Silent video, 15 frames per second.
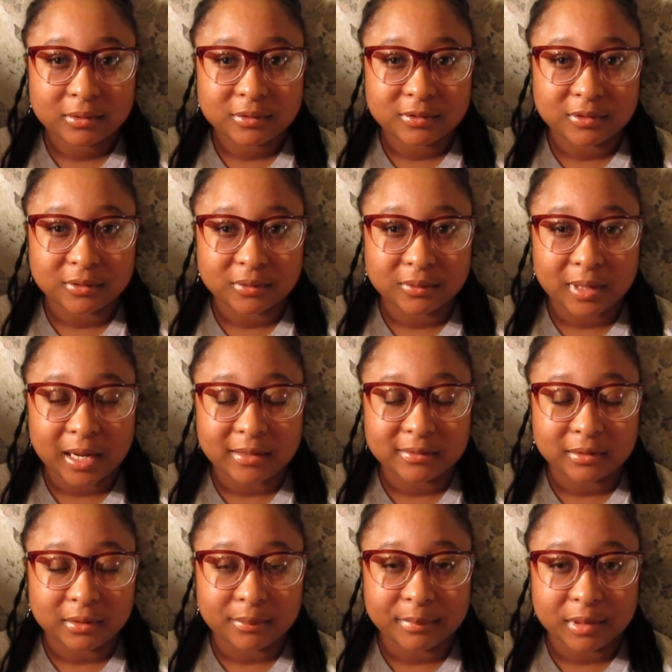So I had to
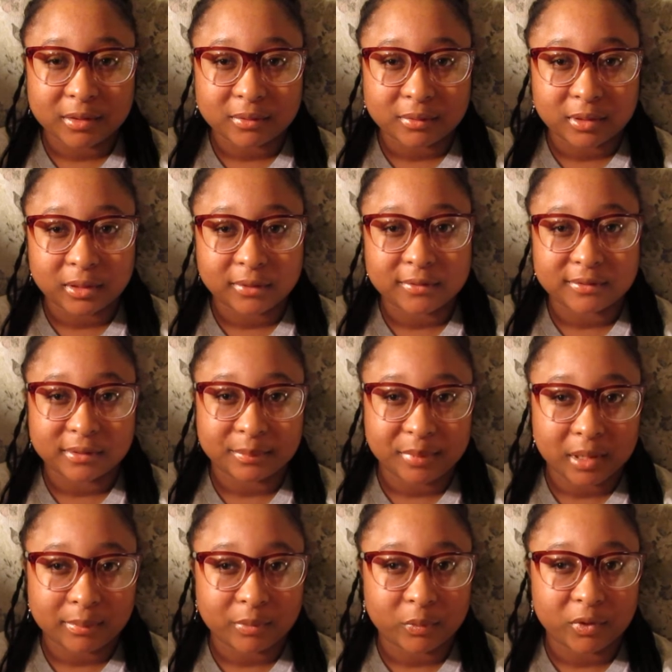get medical clearance and
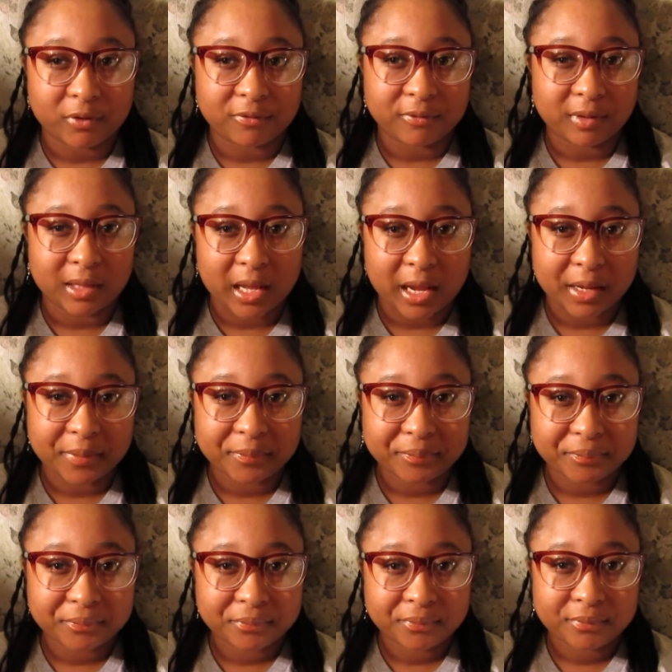paperwork for that,
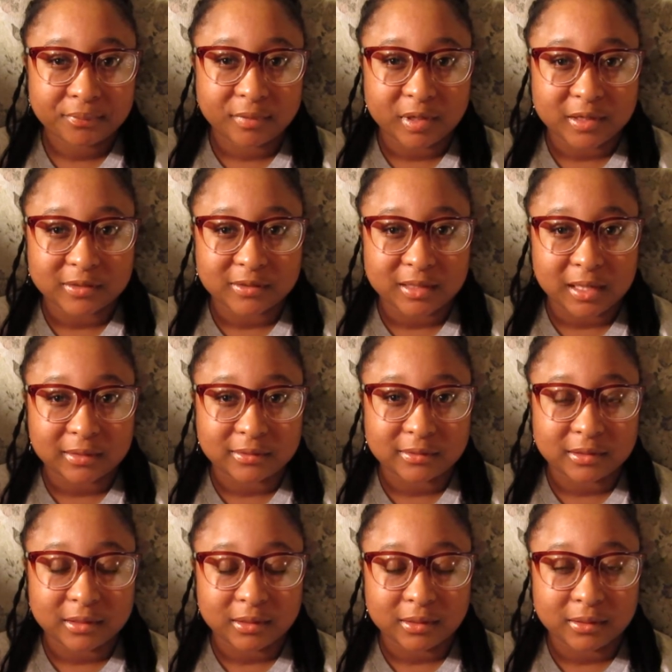because that's
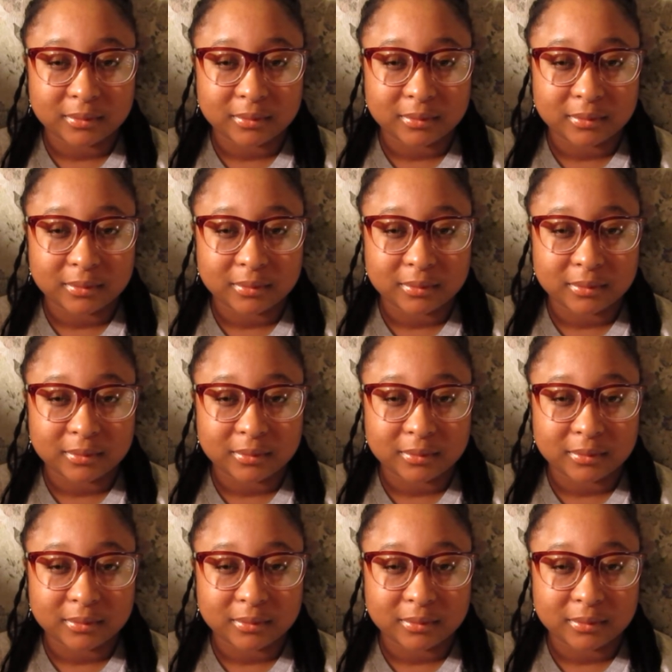the